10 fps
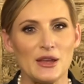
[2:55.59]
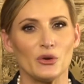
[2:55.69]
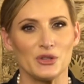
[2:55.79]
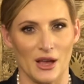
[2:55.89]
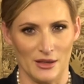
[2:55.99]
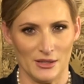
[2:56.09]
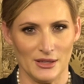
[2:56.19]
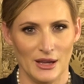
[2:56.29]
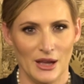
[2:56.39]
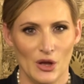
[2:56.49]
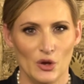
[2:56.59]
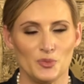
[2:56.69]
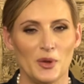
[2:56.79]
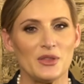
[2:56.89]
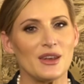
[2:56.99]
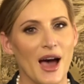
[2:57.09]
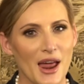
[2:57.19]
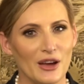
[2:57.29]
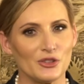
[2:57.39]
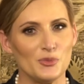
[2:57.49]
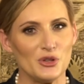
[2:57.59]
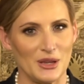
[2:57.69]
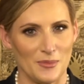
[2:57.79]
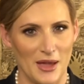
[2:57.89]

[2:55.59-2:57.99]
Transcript: Cotellis, who's been the Knott House Museum